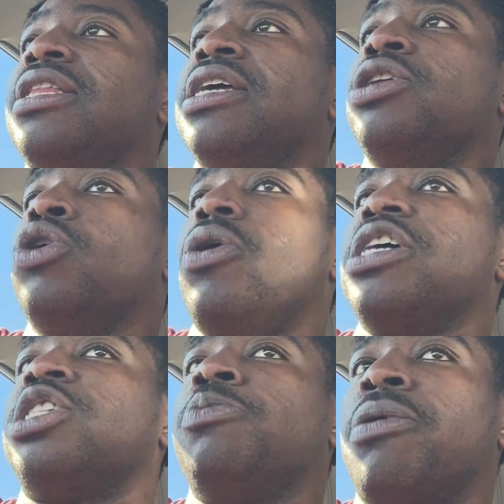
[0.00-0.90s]
you know
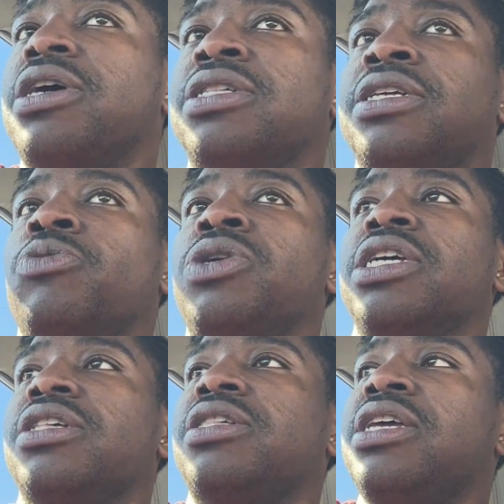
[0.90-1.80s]
expressed and we
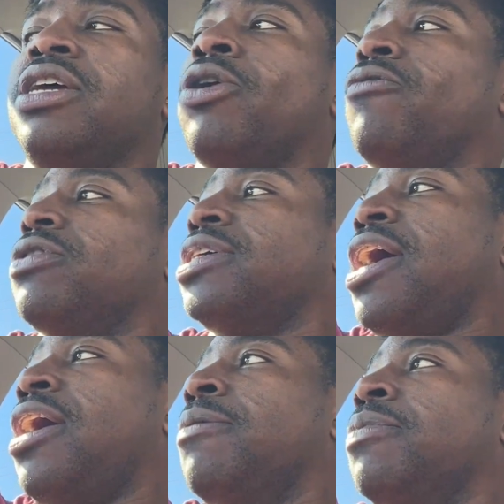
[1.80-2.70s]
can see it over
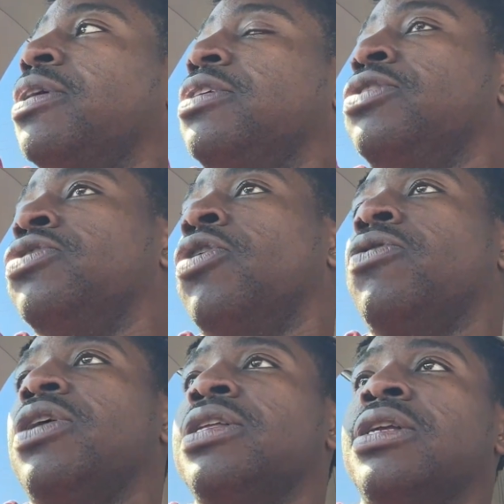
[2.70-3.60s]
time but you
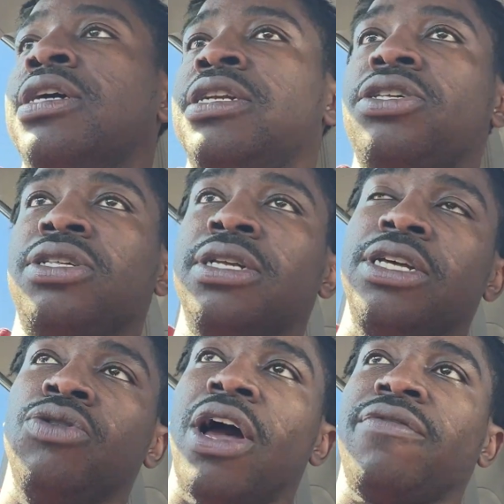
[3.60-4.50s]
know and initially
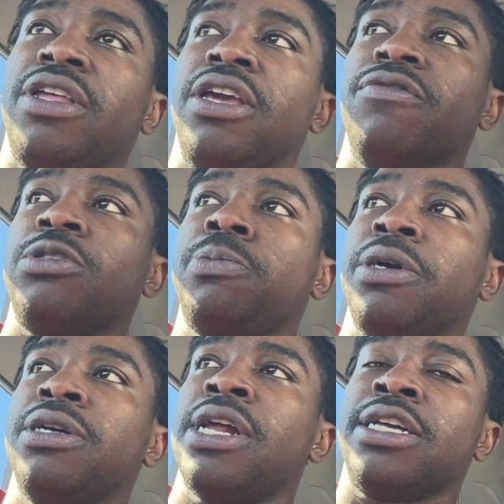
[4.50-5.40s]
you have to give a
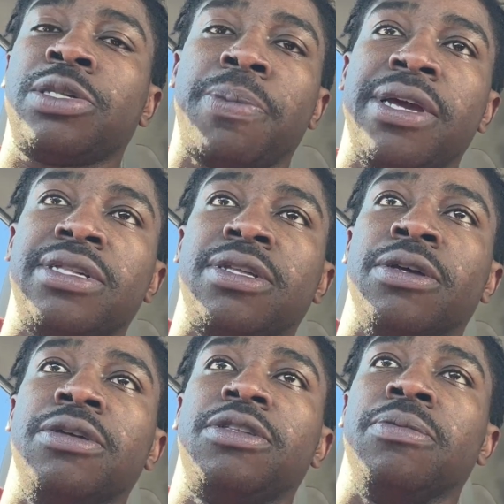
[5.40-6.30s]
spirit that space
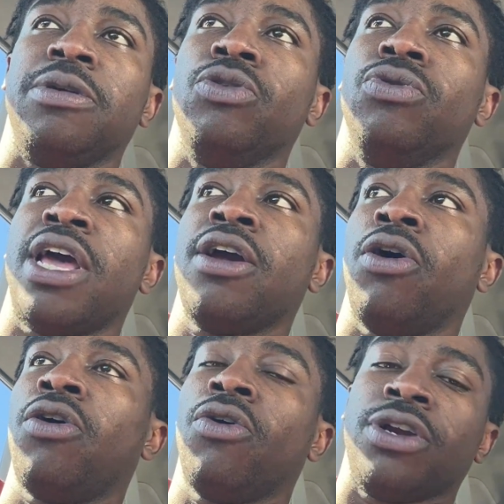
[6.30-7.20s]
to to be who they
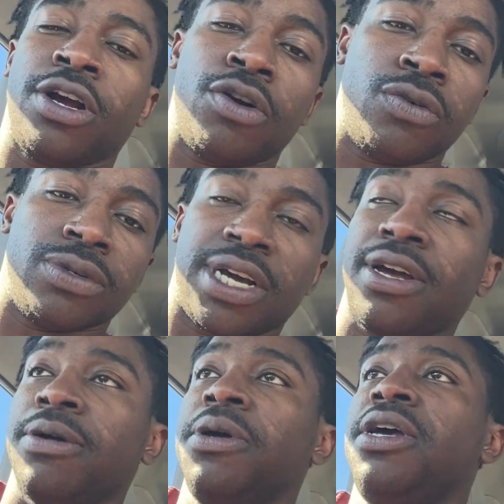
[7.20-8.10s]
are on their own
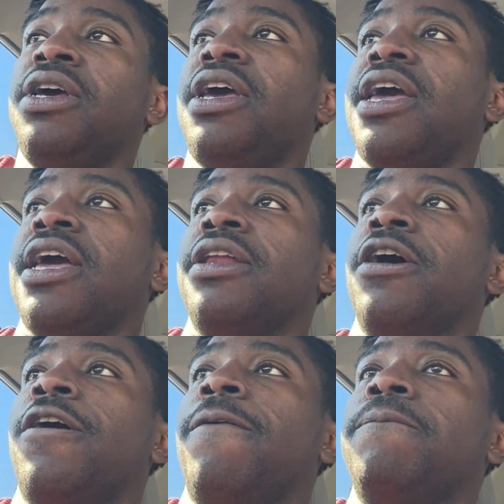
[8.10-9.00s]
time and
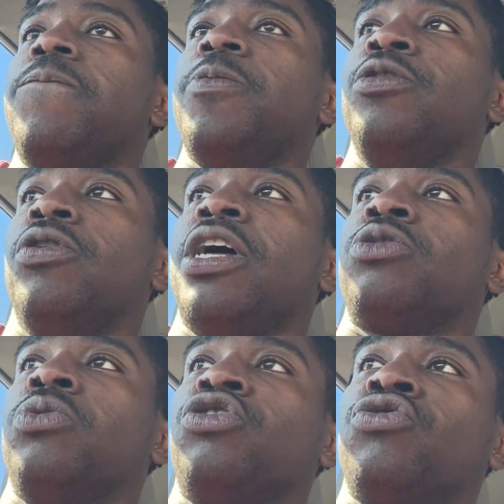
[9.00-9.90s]
um you know
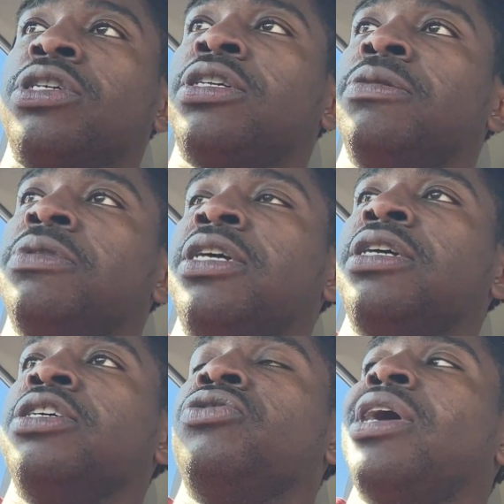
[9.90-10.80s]
that's where trust comes in
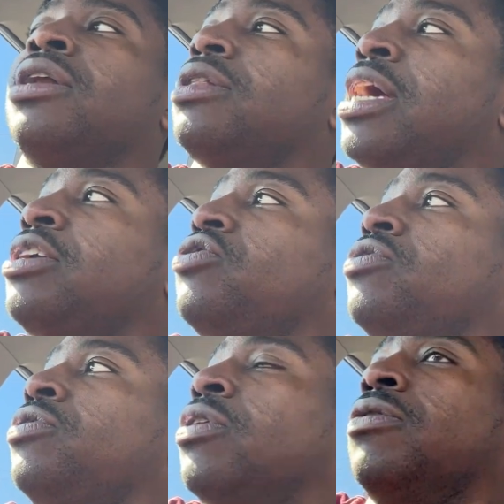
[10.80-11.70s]
because you gotta like
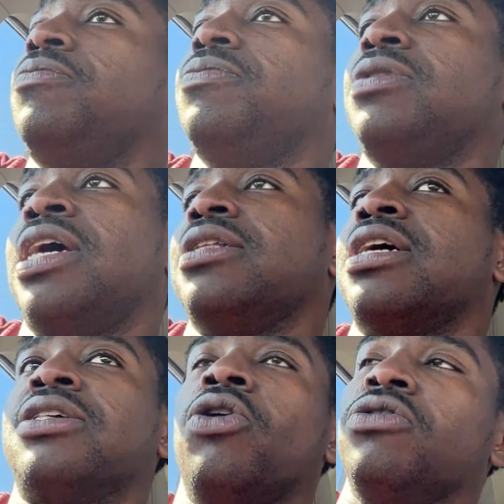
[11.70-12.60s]
you know that
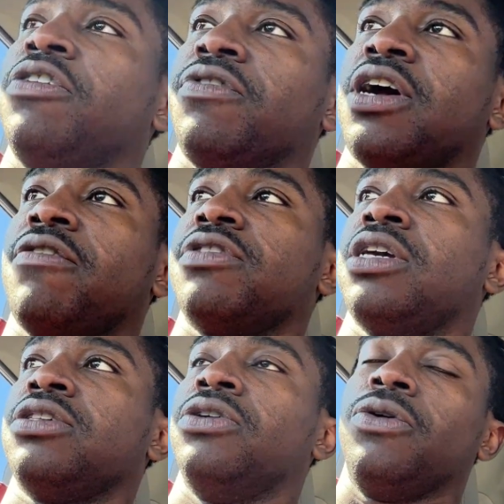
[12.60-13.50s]
that's a whole different
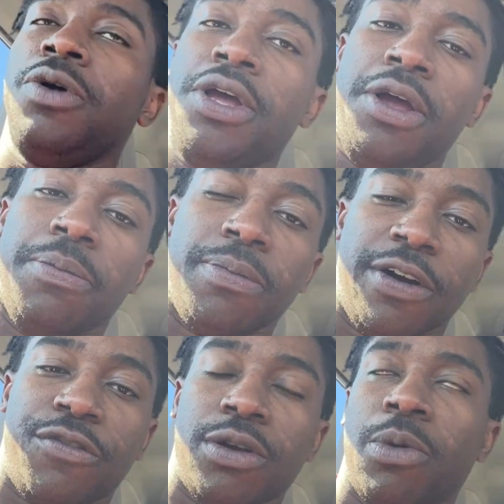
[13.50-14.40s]
conversation though
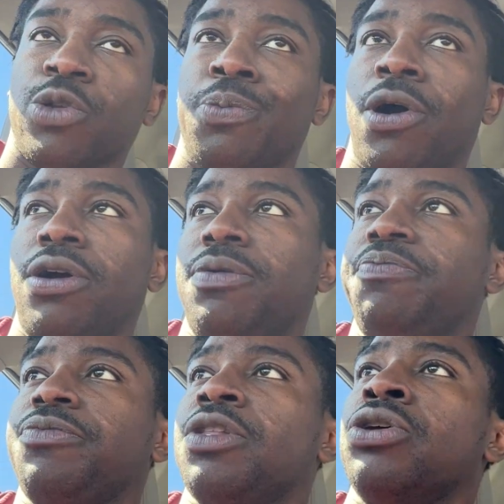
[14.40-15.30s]
but for the most part
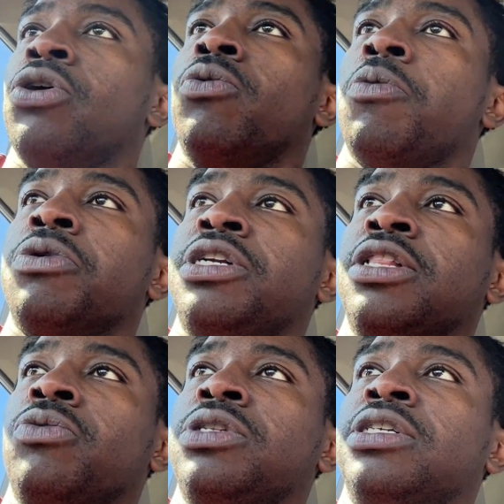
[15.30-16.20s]
you know, when we're
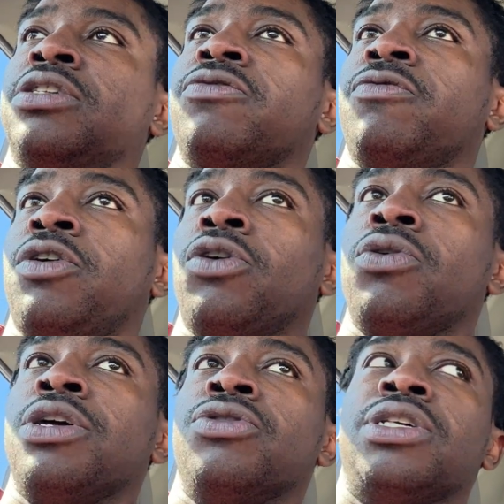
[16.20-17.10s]
dealing with this Virgo
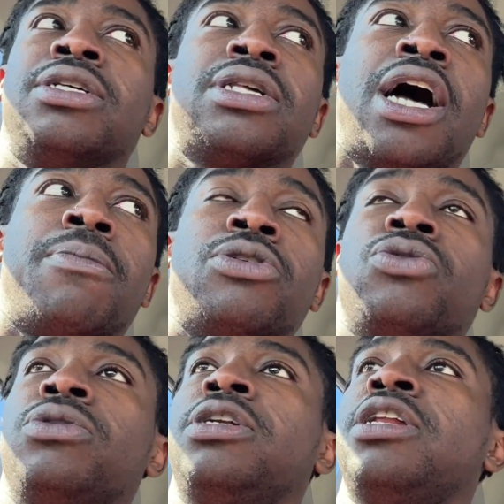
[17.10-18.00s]
energy, it's an
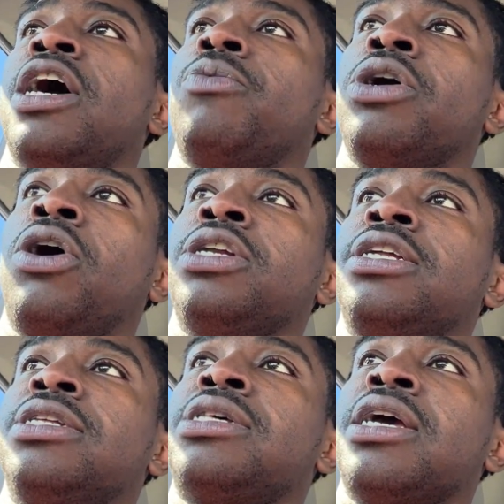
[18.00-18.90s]
opportunity that we all
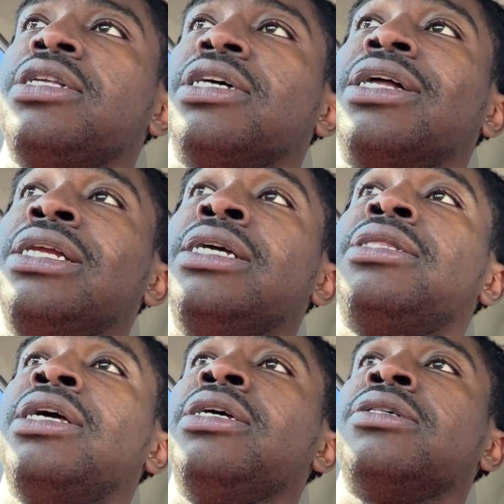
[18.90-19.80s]
need to take to clean
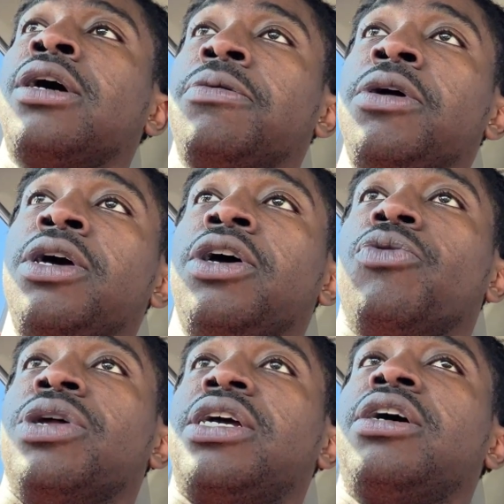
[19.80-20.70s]
things up
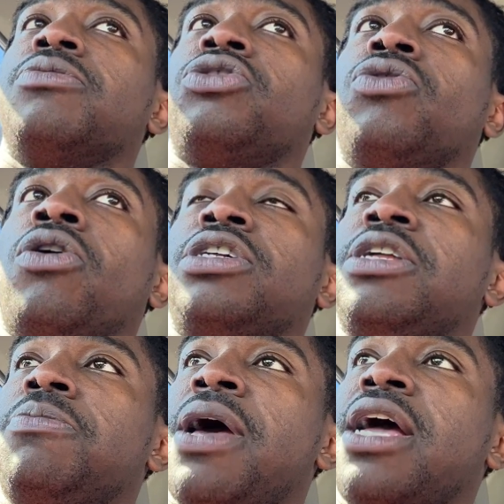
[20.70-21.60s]
when it comes to our
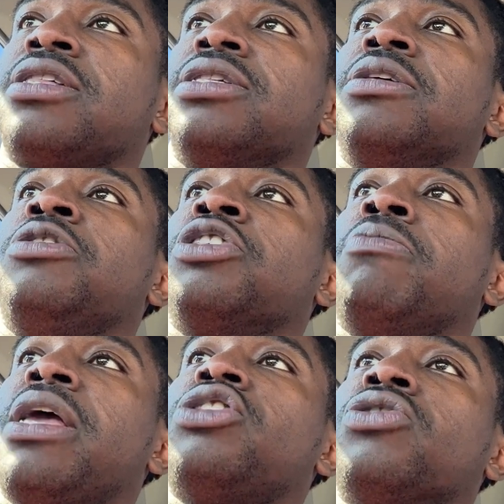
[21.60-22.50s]
deep passions and just
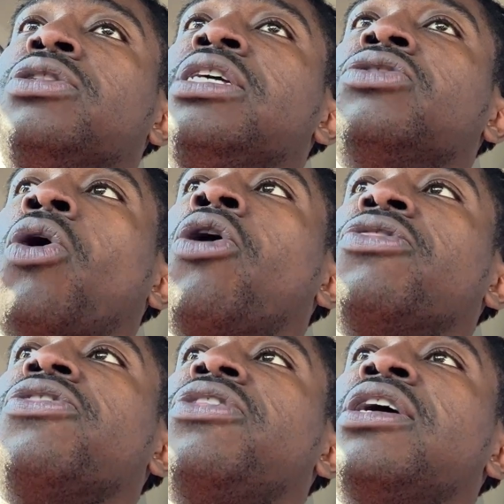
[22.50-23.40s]
make sure these are
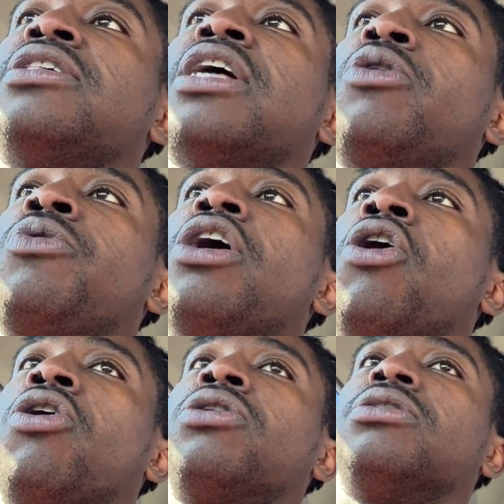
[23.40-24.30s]
the things that we
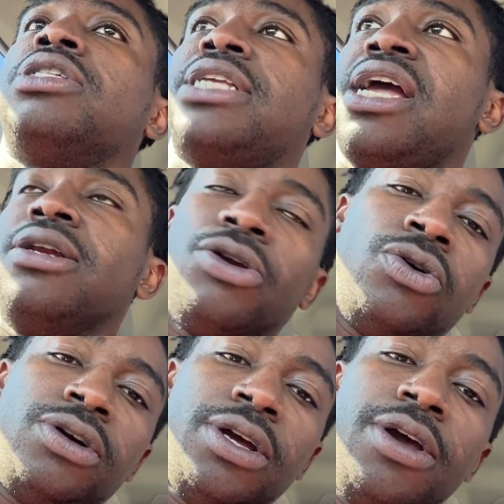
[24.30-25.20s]
are standing
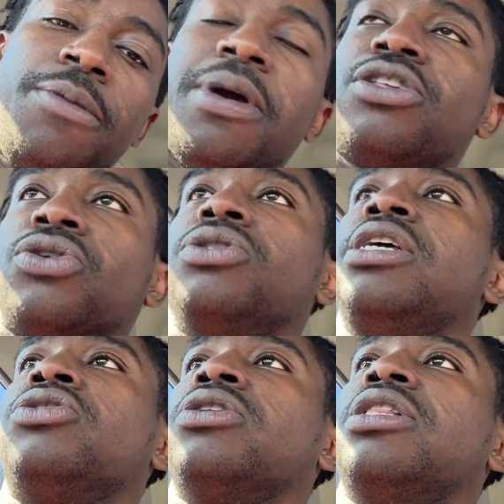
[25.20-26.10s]
on. Make sure
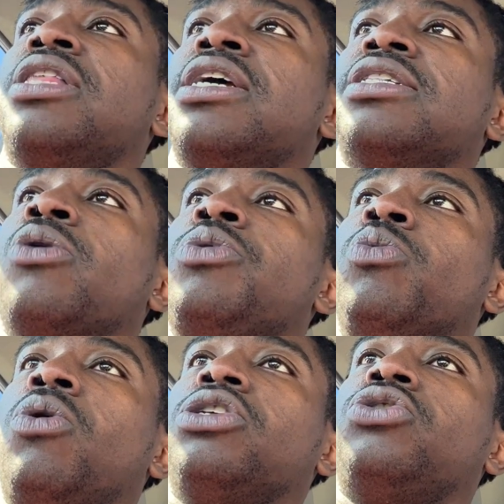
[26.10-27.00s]
these are the things that we
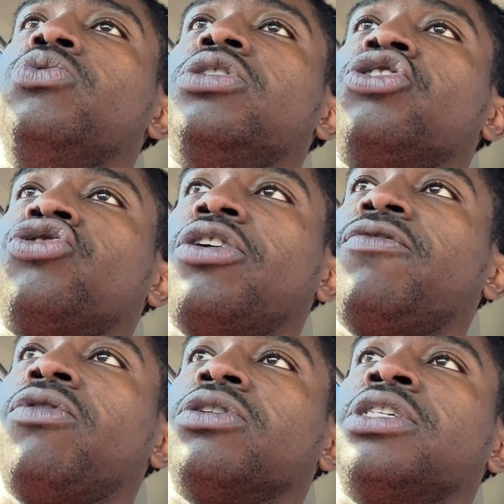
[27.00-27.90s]
want to construct
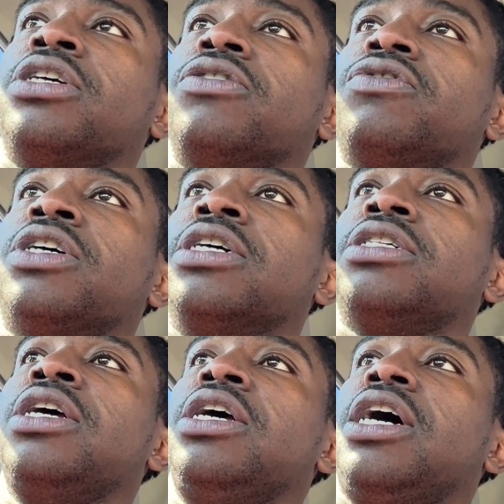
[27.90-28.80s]
for ourselves.
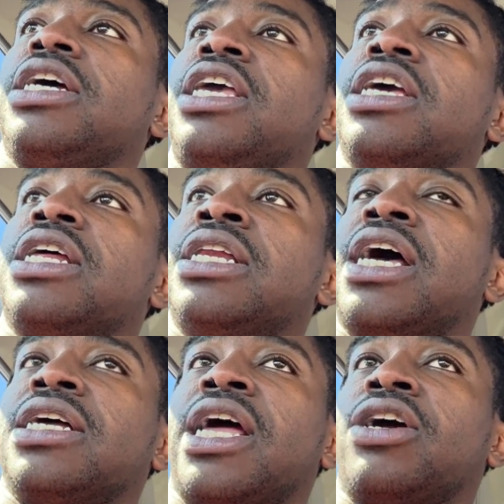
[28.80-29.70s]
Because again, and
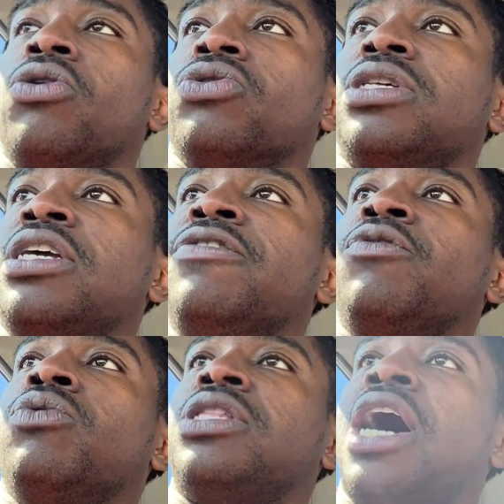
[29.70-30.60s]
that, that goes to
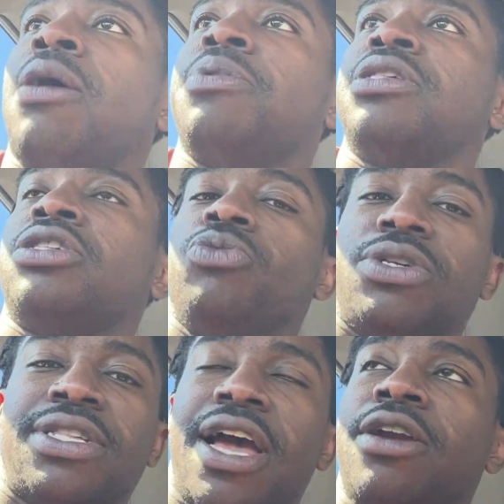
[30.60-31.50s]
even with the opposition
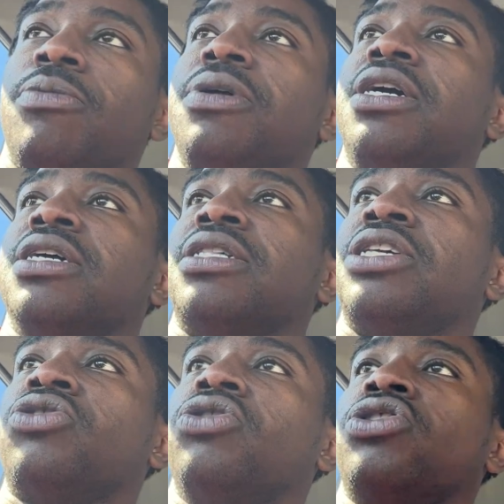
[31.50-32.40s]
with Saturn, because
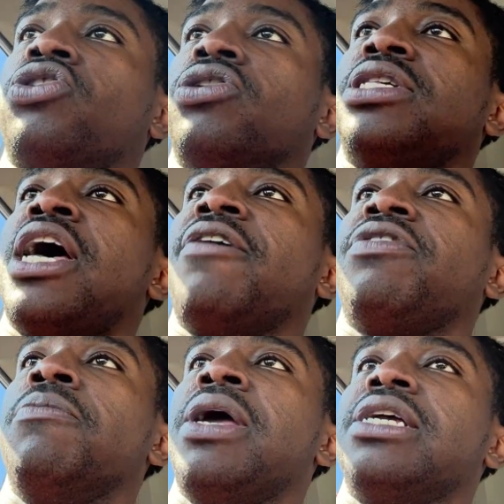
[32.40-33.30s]
it's going to start to have
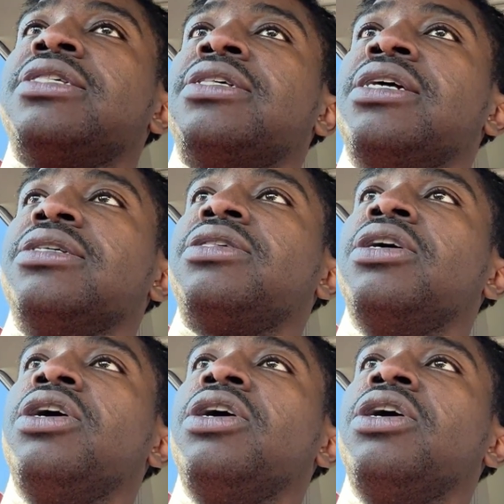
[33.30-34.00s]
to make sense.